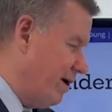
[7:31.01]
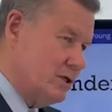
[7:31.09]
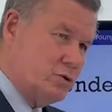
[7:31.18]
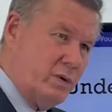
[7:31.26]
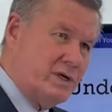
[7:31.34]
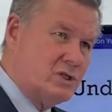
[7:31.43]

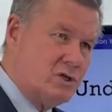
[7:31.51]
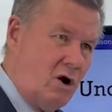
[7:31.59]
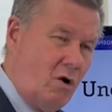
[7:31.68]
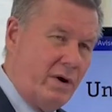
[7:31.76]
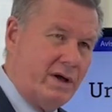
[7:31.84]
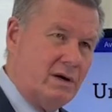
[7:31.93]
as we
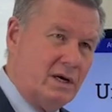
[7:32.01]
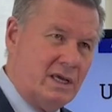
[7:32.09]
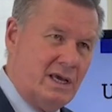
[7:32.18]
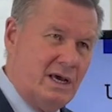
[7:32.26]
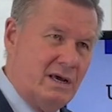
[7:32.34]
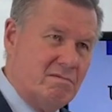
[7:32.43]
saw it
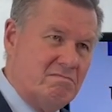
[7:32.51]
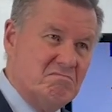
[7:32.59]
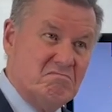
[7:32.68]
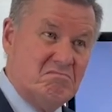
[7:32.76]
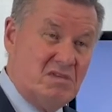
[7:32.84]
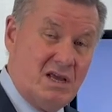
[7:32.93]
again
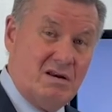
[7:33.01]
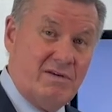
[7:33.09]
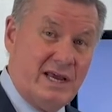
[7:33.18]
10,